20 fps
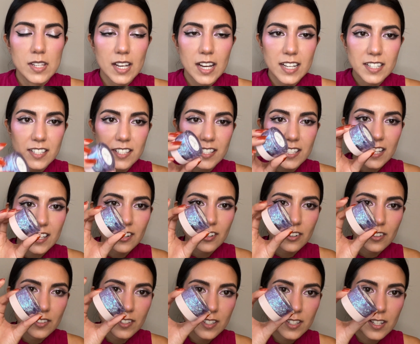I decided
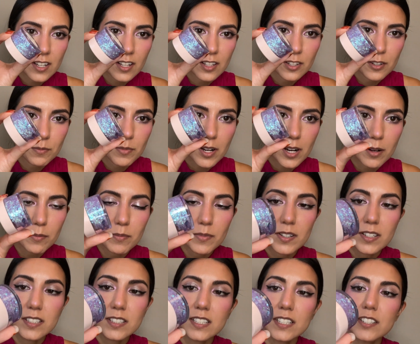on this
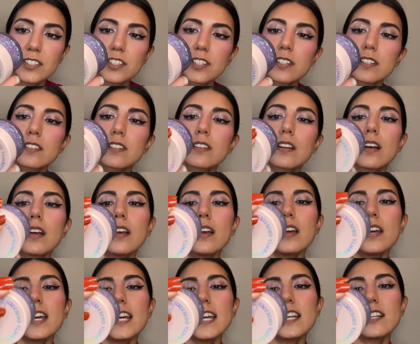Colourpop glitter
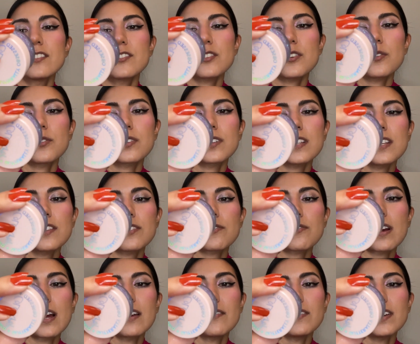in Totally
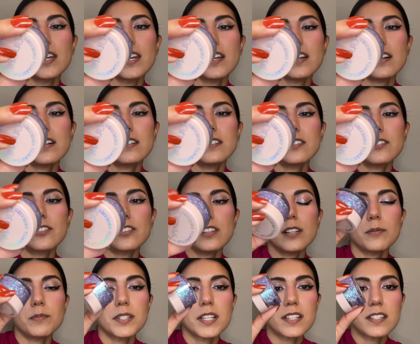Thriving, a glitterly
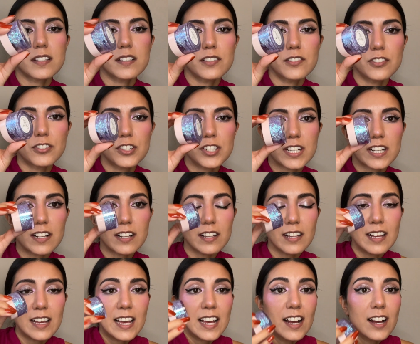obsessed glitter gel.
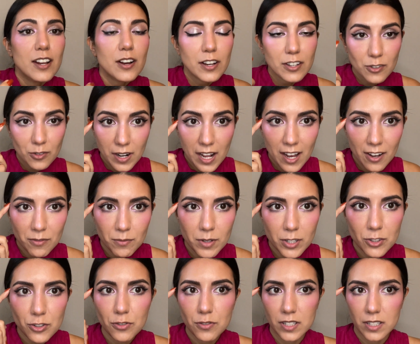I don't have
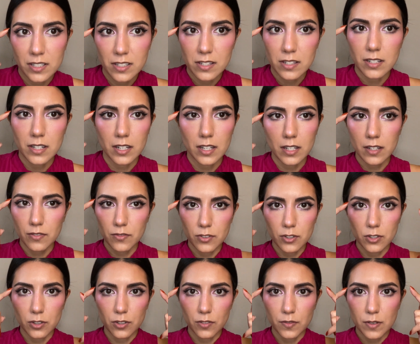much real estate. If
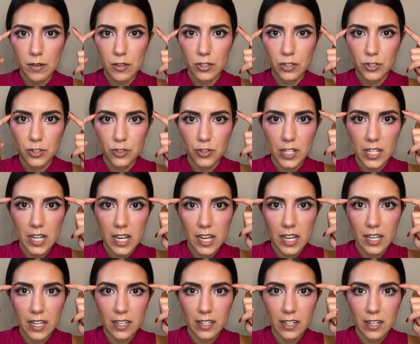I look straight
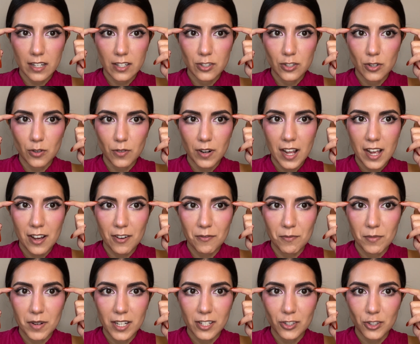ahead, I don't have
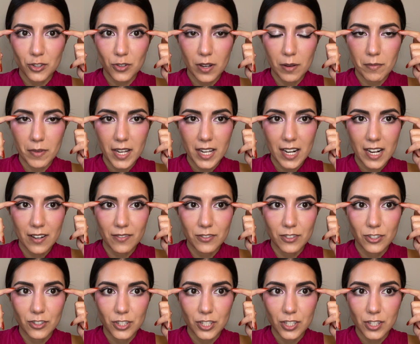much, so I might have to
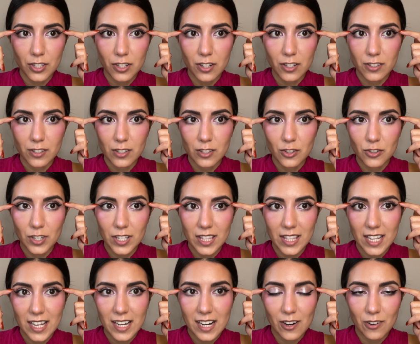just concentrate
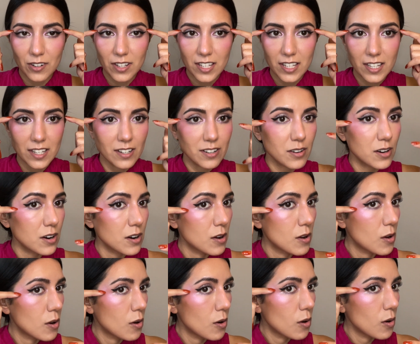that out here
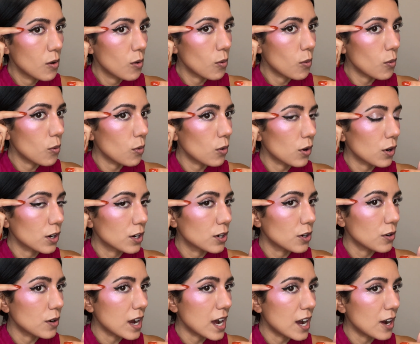or
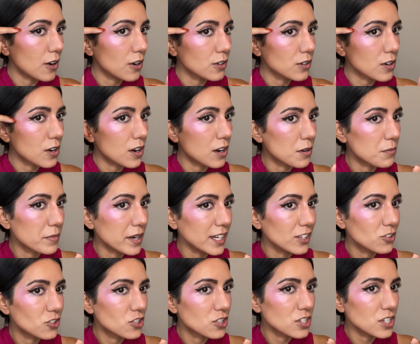go out on my
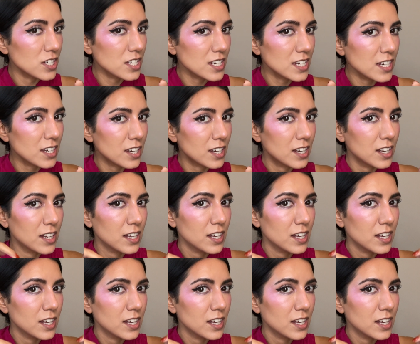cheek.